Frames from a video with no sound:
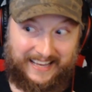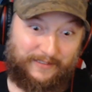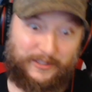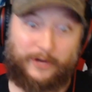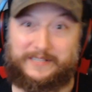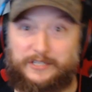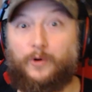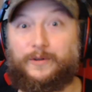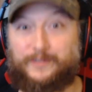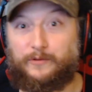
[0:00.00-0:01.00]
even though it's an
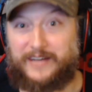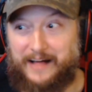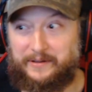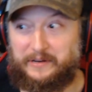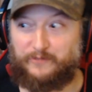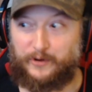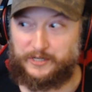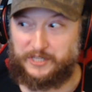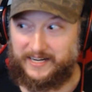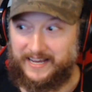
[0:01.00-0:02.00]
alternate reality
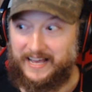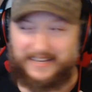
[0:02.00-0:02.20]
version?